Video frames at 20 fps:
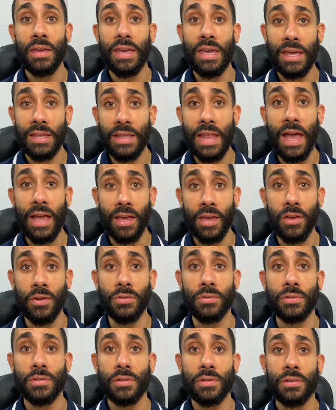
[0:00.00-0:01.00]
in that
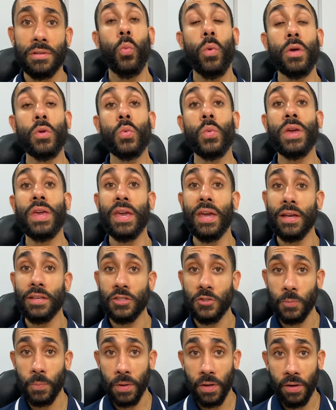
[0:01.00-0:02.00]
guilt. When we
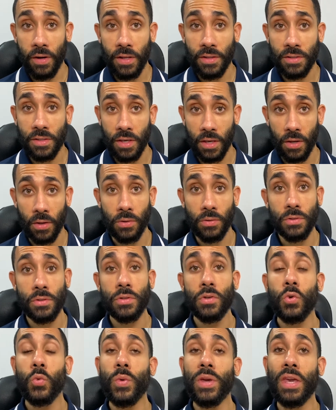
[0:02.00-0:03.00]
experience guilt,
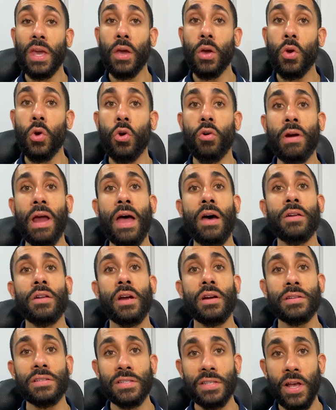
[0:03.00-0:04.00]
we can ground
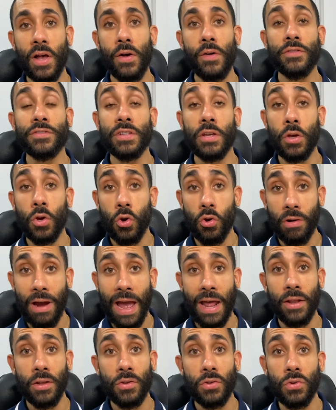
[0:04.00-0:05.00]
ourselves in
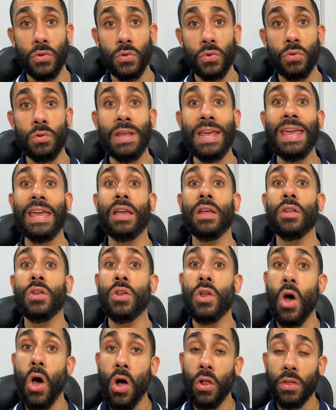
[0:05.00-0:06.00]
gratitude,
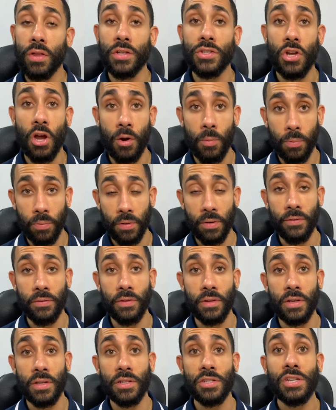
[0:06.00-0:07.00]
acknowledge our
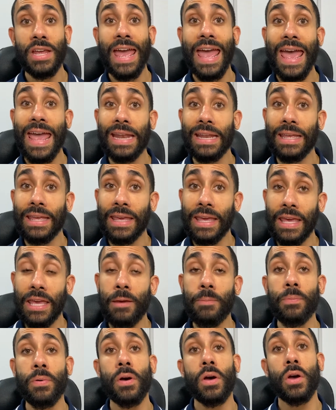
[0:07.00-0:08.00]
privilege, and
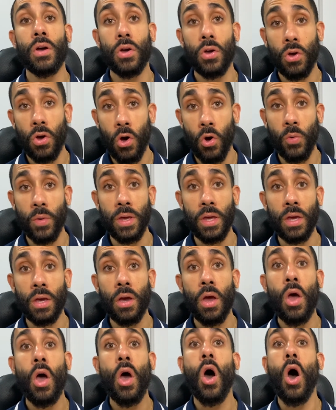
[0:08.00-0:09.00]
keep going,
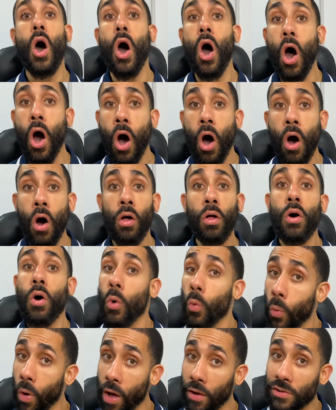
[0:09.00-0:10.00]
all
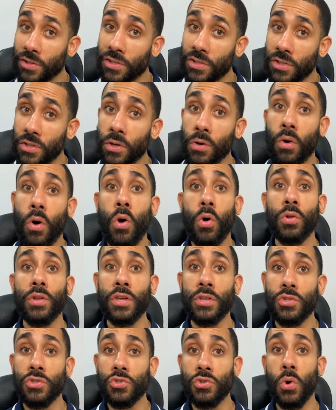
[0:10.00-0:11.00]
while still
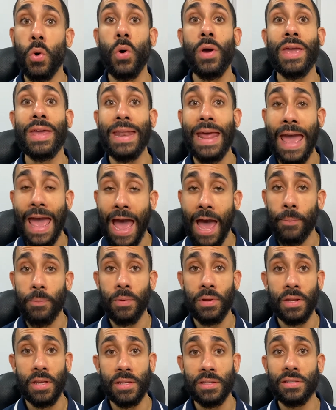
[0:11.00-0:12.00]
holding joy and
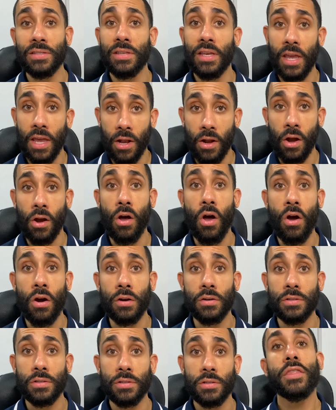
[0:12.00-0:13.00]
happiness in our
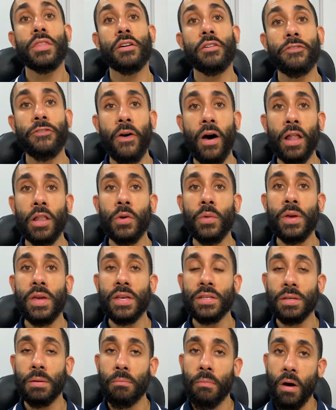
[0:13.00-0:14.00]
hearts. The following
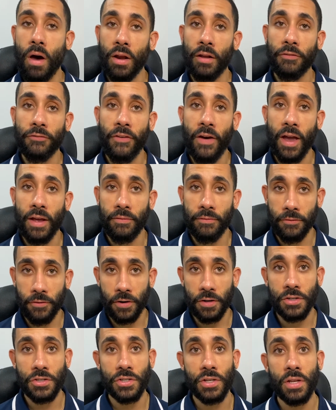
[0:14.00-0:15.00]
is a modified
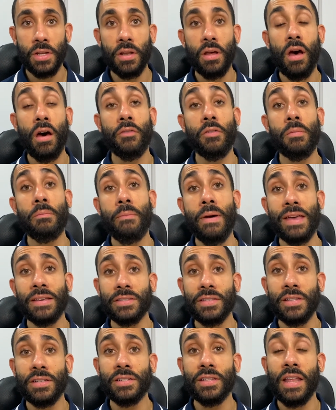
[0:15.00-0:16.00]
version of a
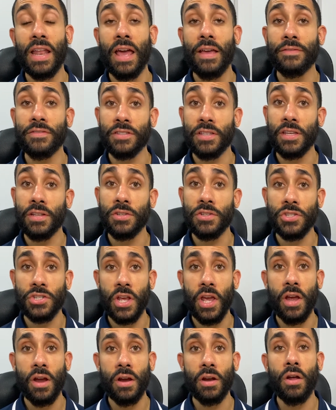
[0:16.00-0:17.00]
message that I've seen
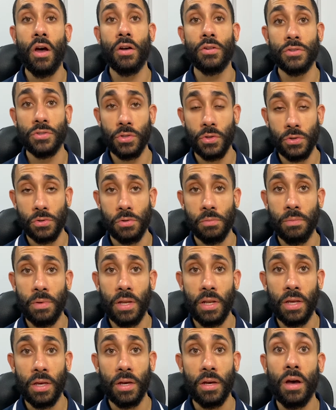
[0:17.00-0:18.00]
shared on social
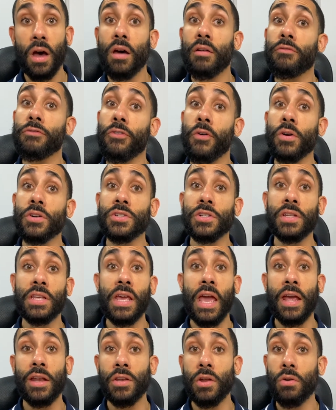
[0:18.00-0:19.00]
media.
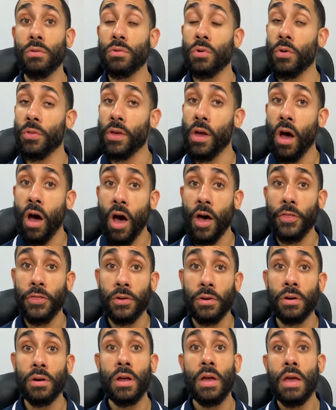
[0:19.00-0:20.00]
Unfortunately, I don't know the
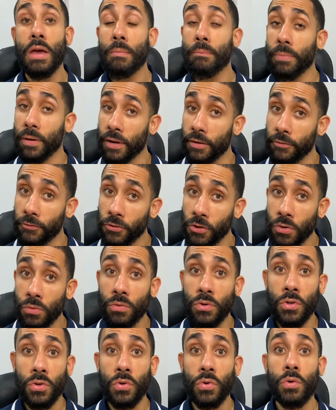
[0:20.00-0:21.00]
author, but if you
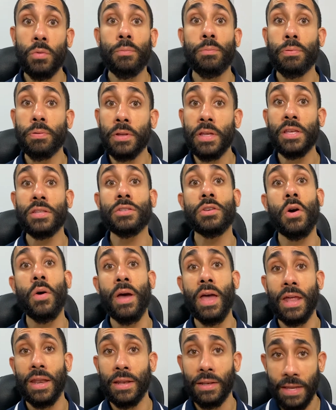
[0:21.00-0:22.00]
do, please go
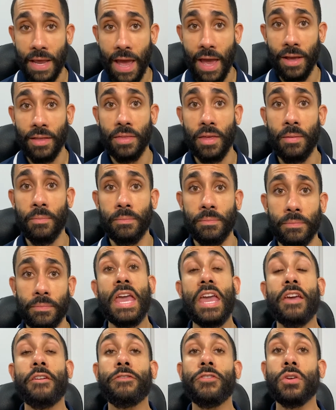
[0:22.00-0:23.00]
ahead and tag them.
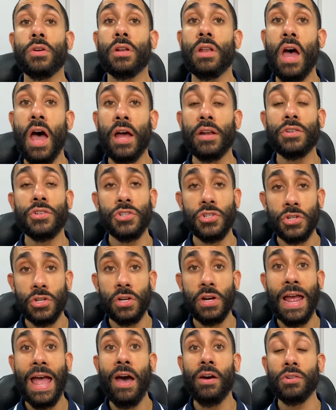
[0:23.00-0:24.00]
If you're not
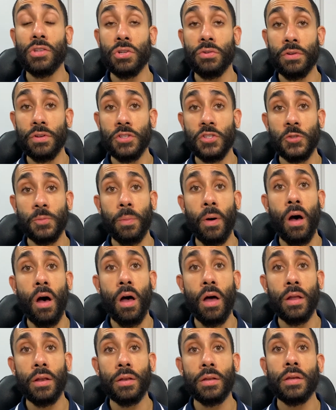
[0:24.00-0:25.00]
sure how to
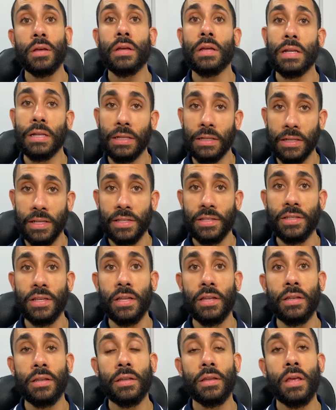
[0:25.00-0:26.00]
respond, listen.